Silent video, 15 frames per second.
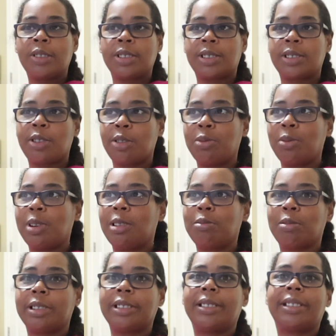so well
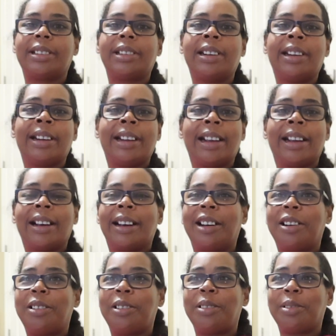written,
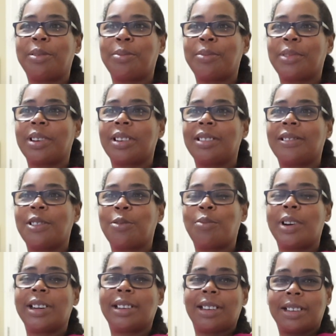the
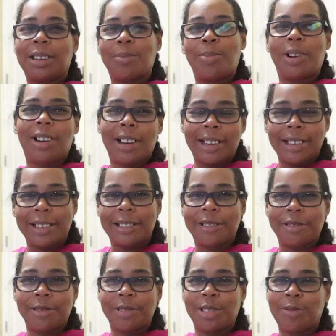way that the plot
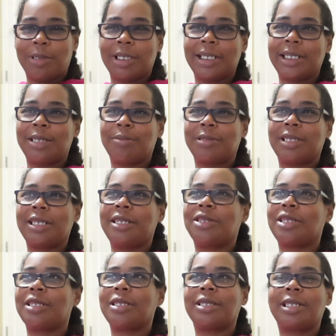intertwines with each
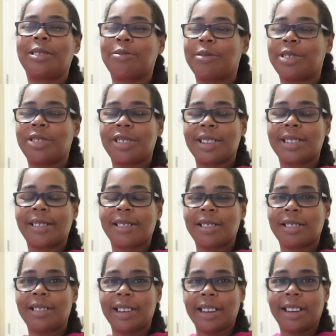other, it was
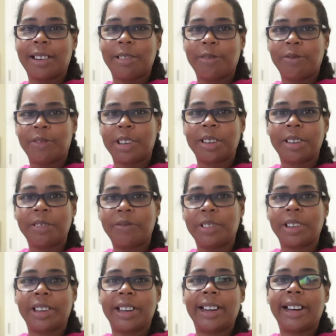just like a very,
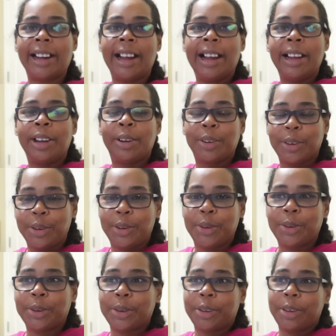very
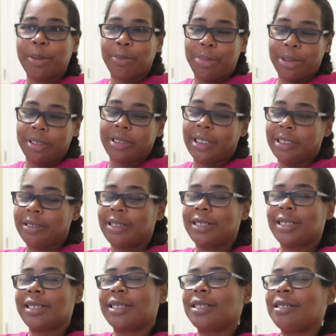good book. Now
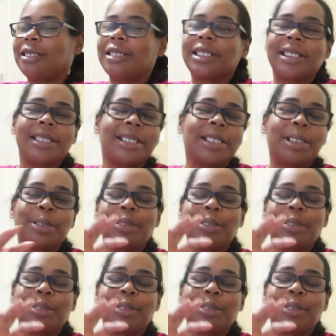this is not,